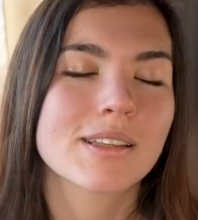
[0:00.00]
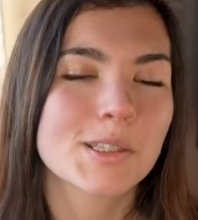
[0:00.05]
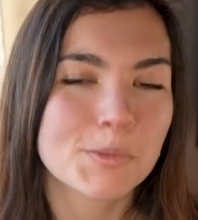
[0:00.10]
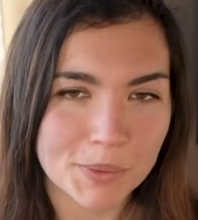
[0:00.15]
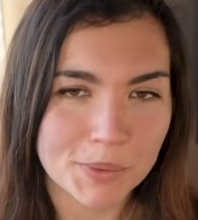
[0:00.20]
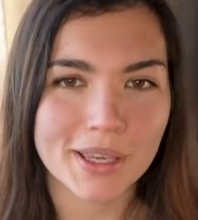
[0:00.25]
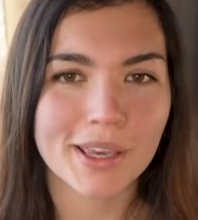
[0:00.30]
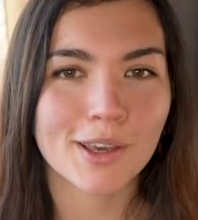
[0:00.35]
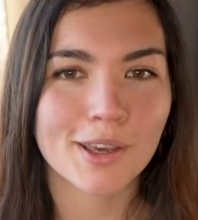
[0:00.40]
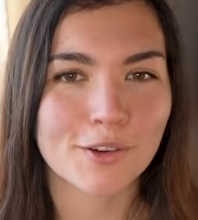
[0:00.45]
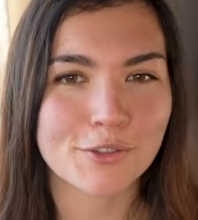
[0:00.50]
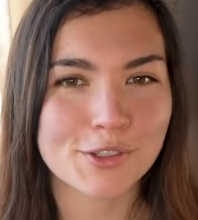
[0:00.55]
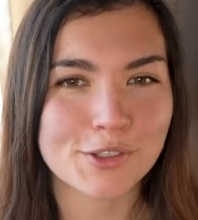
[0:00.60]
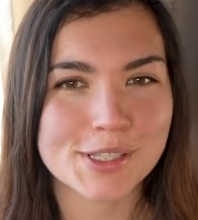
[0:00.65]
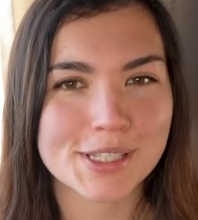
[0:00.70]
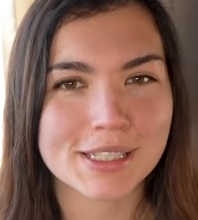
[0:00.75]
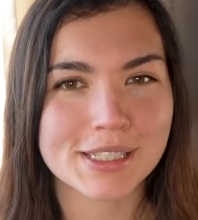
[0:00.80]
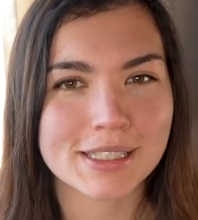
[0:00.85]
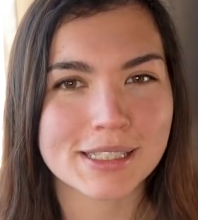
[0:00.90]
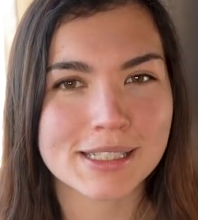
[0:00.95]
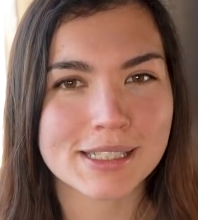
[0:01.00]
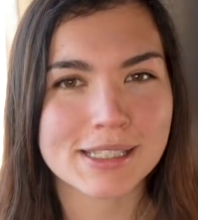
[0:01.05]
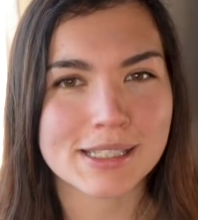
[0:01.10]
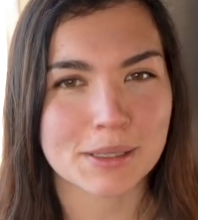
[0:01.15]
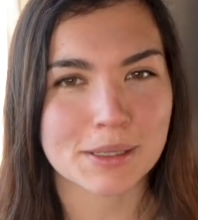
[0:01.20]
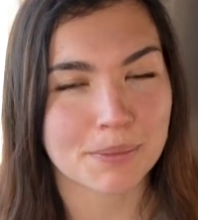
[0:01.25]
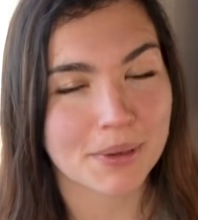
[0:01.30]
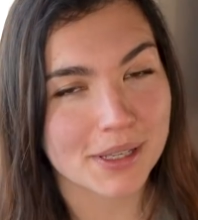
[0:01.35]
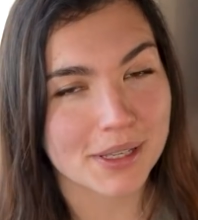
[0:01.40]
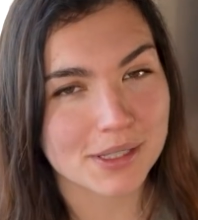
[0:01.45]
Speaking of resilience
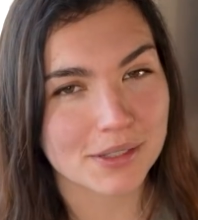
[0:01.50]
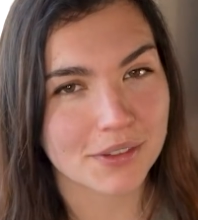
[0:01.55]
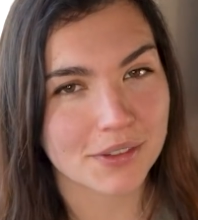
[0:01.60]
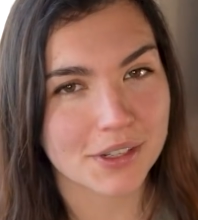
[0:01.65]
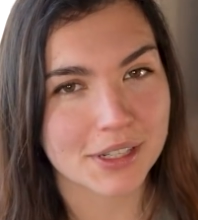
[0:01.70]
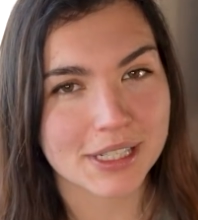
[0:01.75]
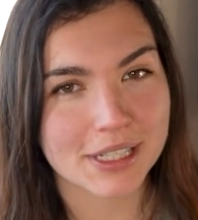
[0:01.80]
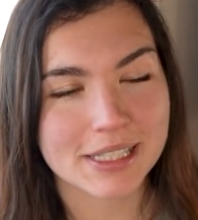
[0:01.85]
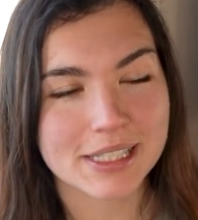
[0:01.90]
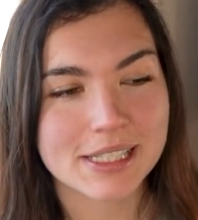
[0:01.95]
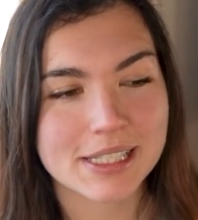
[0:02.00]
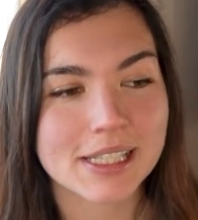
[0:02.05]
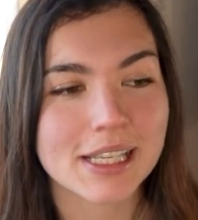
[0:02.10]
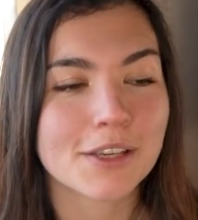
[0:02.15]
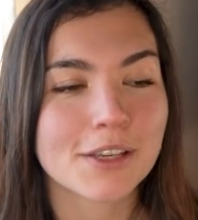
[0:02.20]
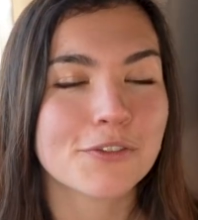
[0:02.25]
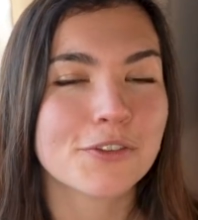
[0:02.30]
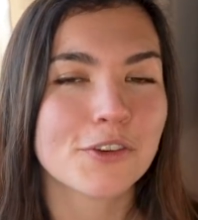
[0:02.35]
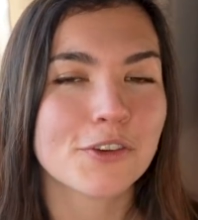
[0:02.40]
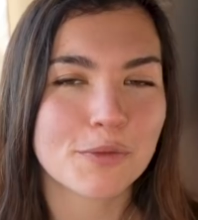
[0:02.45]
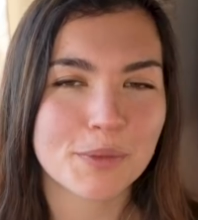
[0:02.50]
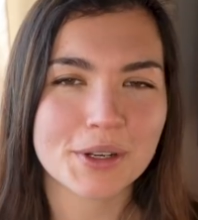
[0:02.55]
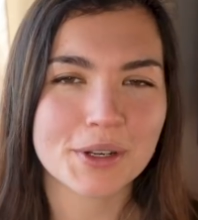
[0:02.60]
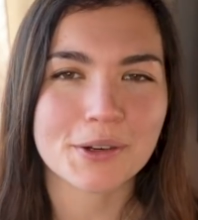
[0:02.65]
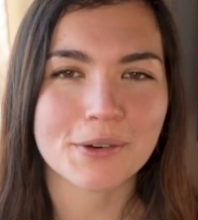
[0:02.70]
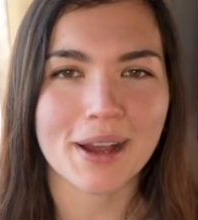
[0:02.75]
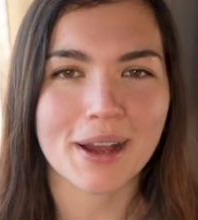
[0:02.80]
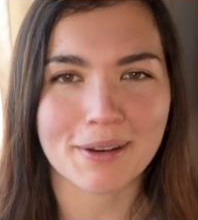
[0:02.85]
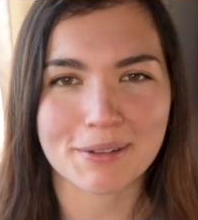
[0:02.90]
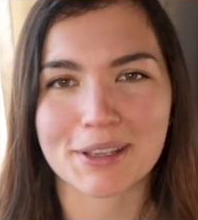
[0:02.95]
and perseverance, if you've been
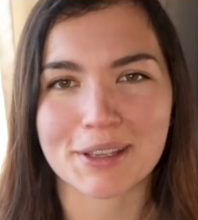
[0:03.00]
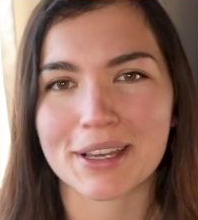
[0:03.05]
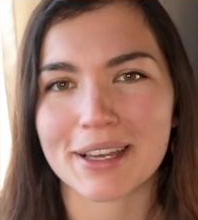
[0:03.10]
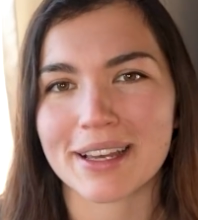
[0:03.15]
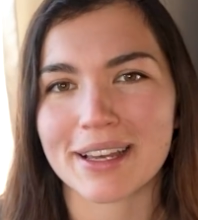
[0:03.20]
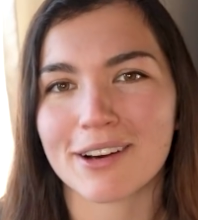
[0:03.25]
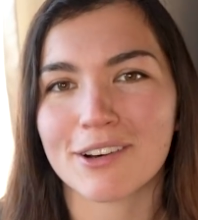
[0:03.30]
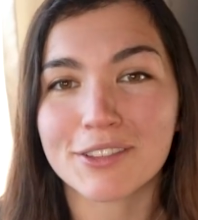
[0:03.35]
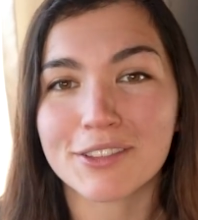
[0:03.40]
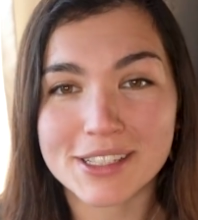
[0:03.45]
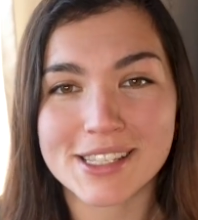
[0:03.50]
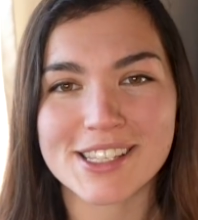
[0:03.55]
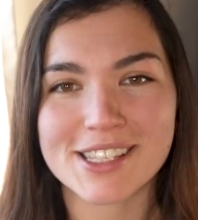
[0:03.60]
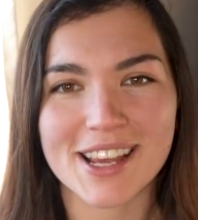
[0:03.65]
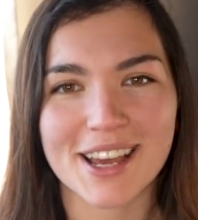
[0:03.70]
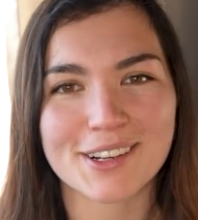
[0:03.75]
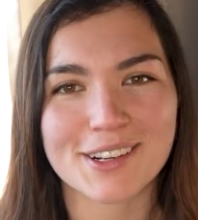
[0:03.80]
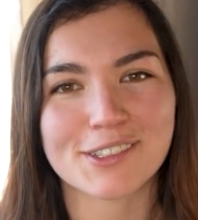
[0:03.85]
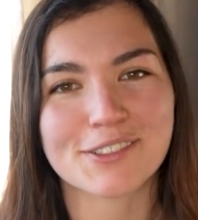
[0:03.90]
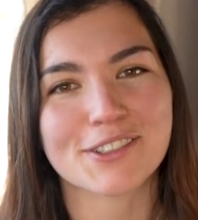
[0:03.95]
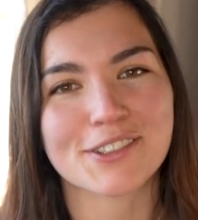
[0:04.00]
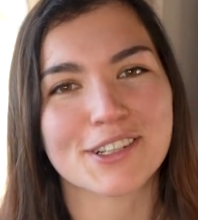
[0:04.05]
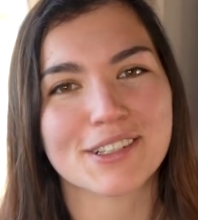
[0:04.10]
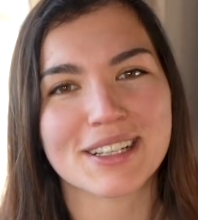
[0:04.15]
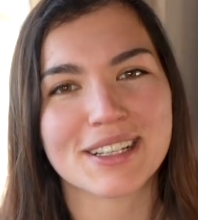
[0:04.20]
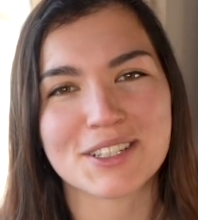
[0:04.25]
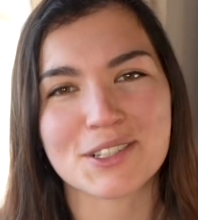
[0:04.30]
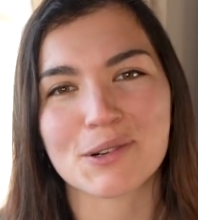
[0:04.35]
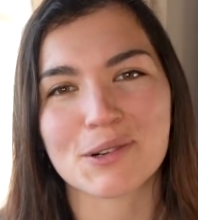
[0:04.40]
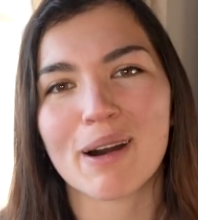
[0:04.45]
around here on this channel for a
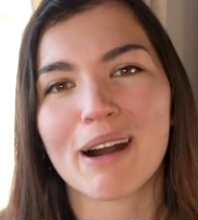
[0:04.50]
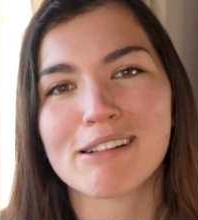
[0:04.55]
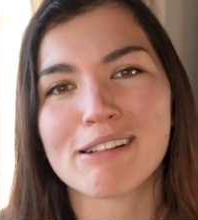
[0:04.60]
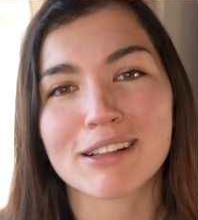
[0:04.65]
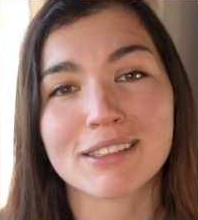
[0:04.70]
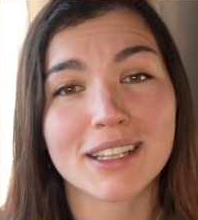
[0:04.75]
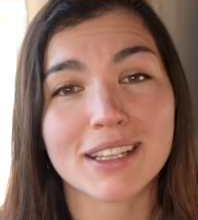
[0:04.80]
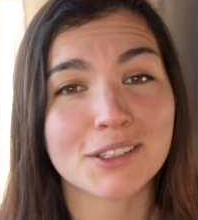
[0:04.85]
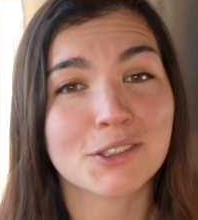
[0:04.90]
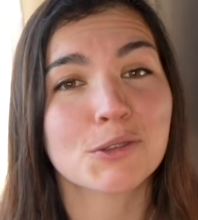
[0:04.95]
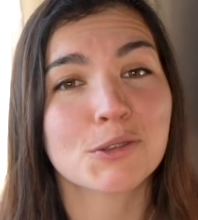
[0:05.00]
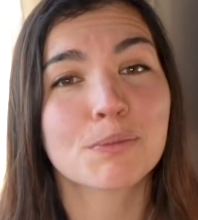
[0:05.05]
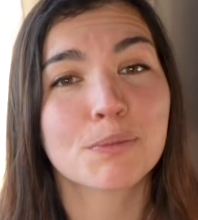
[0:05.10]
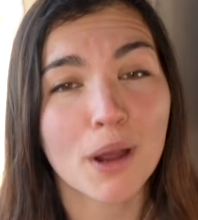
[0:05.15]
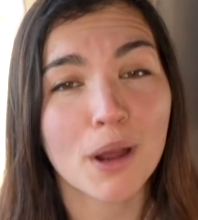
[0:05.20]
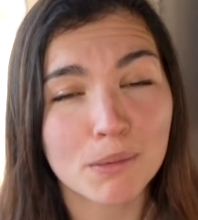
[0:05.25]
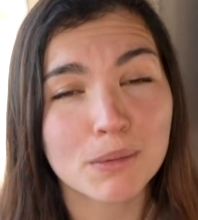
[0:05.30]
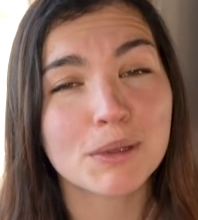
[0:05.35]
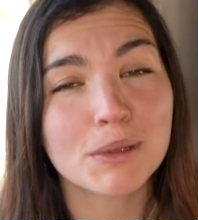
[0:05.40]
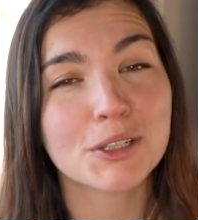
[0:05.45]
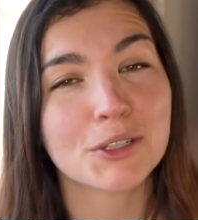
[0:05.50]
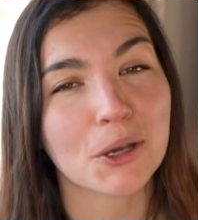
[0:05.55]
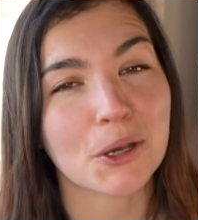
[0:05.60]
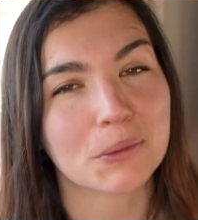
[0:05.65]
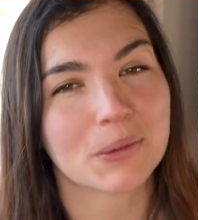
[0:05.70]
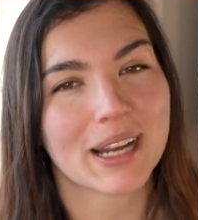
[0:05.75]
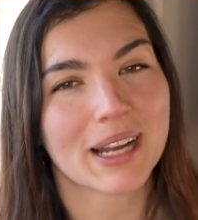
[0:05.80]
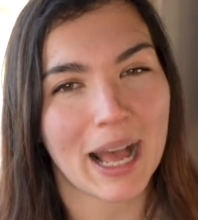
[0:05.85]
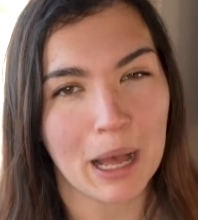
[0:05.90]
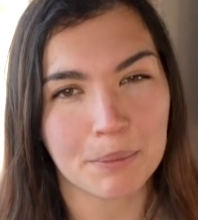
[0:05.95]
little while, then you'll probably know
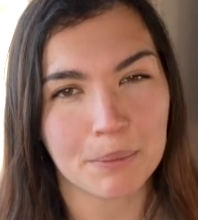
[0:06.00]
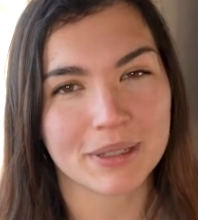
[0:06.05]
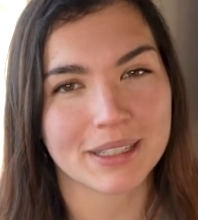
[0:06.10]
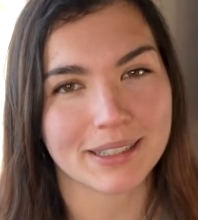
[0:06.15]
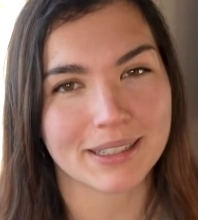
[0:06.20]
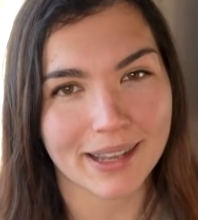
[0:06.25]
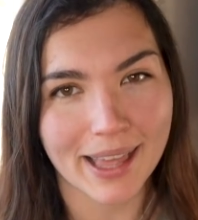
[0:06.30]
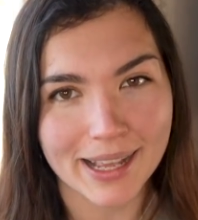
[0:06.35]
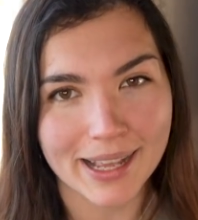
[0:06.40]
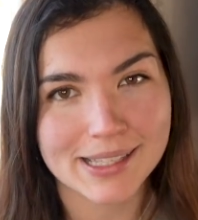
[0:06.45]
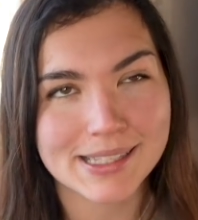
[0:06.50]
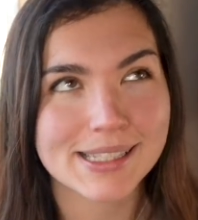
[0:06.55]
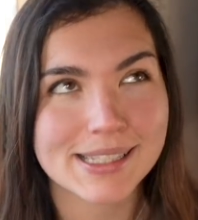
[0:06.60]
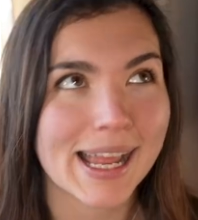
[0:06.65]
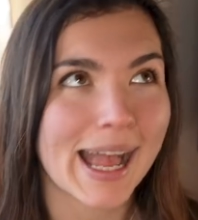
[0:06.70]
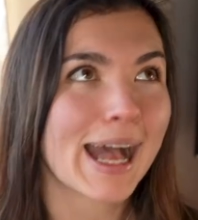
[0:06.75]
what happened next.